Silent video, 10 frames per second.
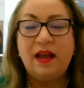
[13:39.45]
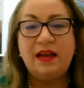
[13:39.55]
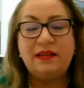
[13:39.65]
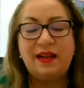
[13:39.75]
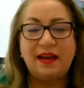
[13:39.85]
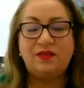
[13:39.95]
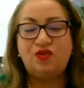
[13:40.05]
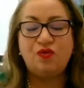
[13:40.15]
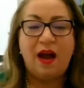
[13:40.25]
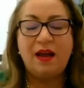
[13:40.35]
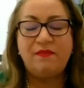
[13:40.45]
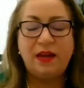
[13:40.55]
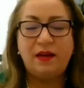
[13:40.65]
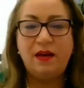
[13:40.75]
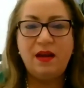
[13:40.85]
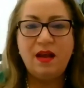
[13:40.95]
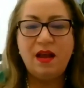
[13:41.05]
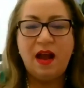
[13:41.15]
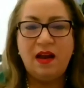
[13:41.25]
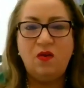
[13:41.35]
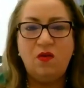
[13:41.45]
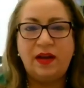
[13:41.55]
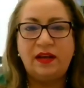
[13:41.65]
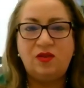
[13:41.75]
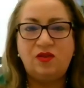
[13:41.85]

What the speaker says: It's like driving and looking